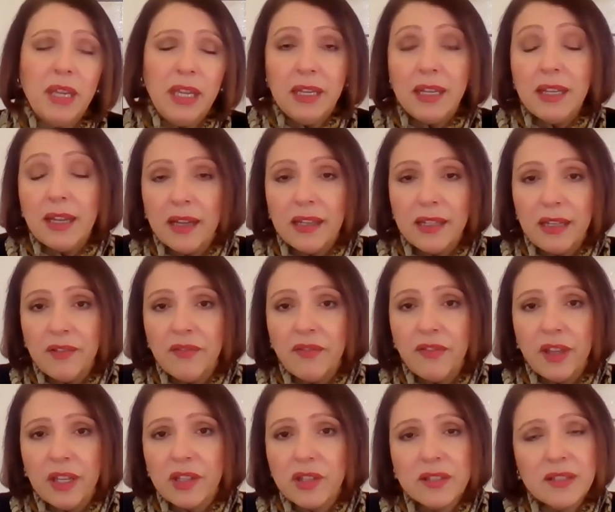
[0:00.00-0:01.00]
In gut
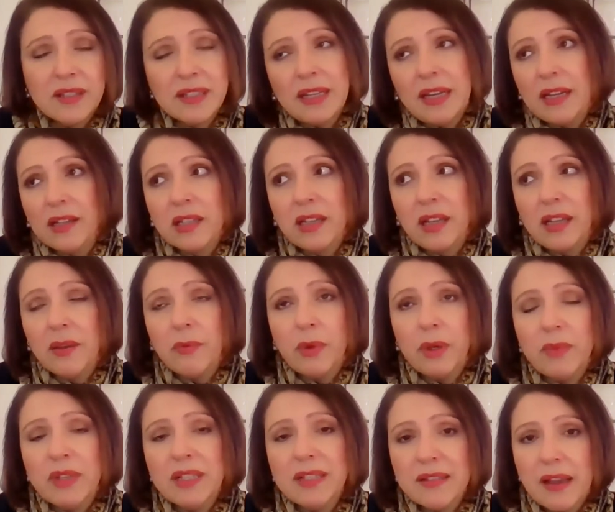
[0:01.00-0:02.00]
infections, and actually
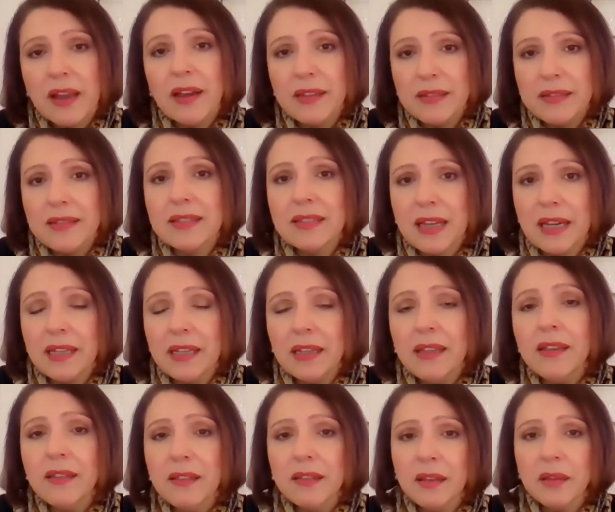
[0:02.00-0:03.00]
when we started
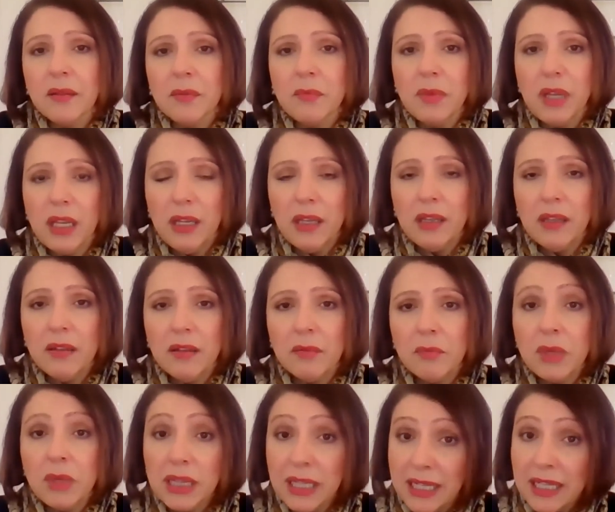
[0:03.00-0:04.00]
studying them
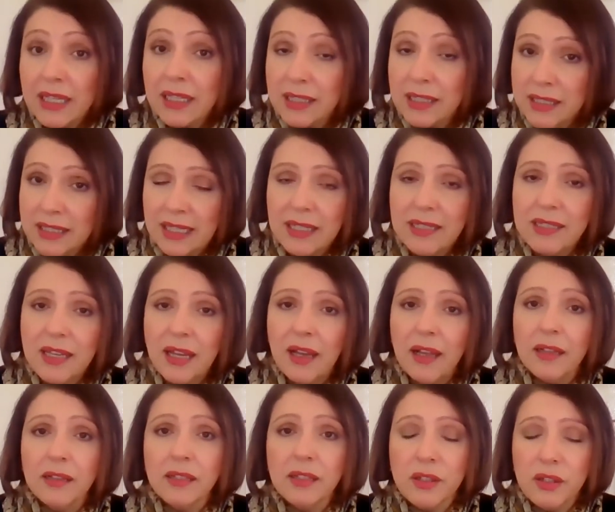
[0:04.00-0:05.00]
in molecular
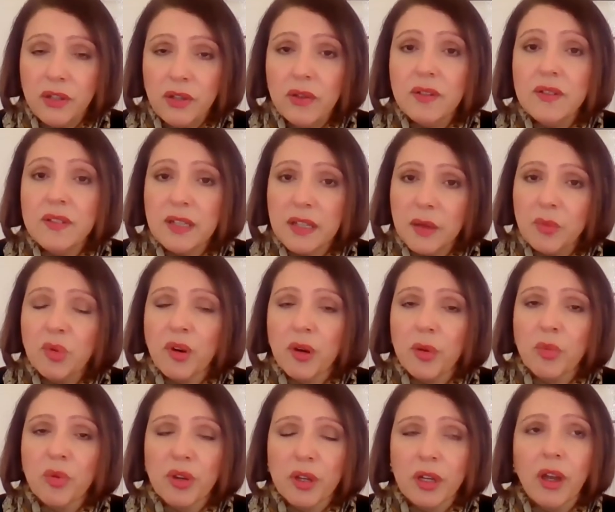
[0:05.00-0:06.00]
detail and using
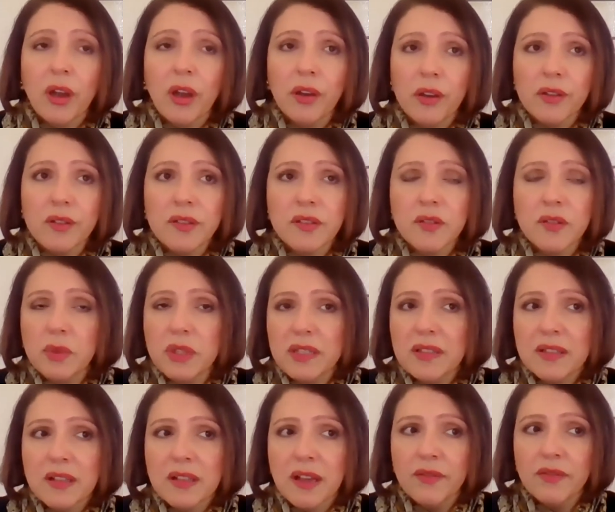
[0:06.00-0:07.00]
appropriate hosts, we
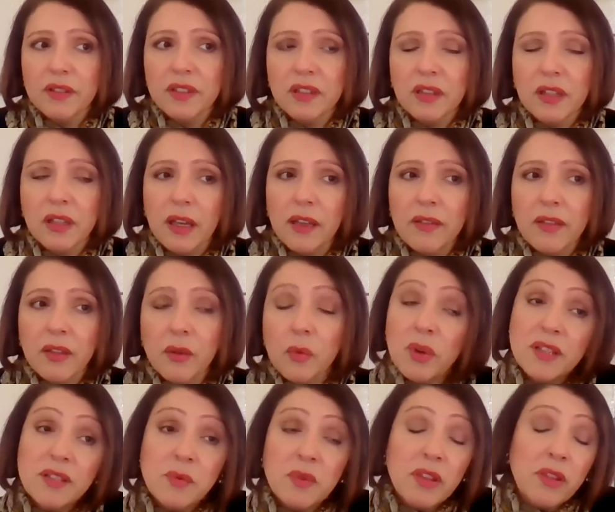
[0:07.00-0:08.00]
discovered that the
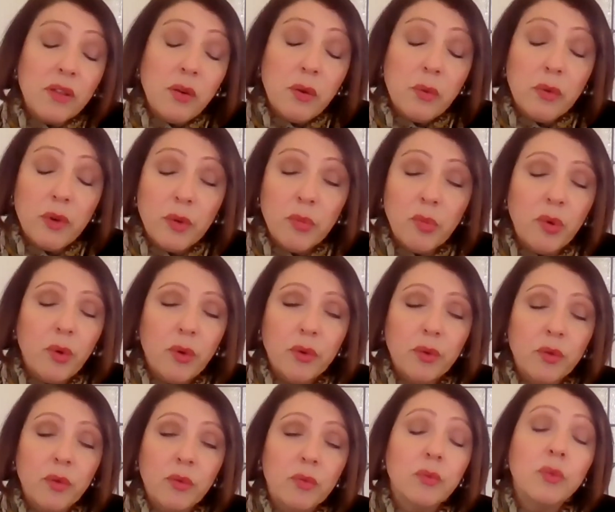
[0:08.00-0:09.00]
ones we thought were
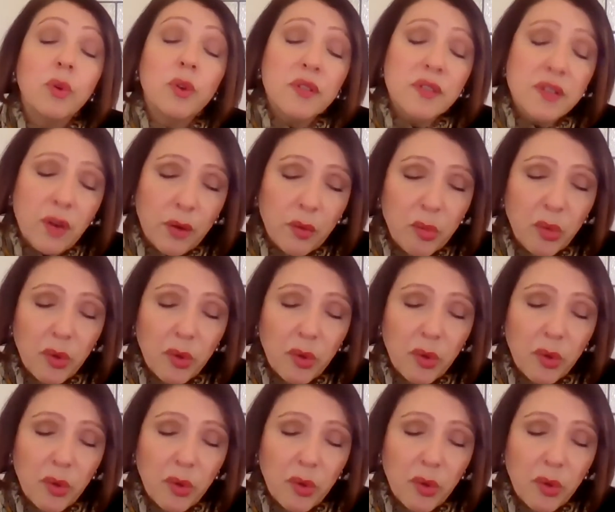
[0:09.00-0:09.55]
important weren't so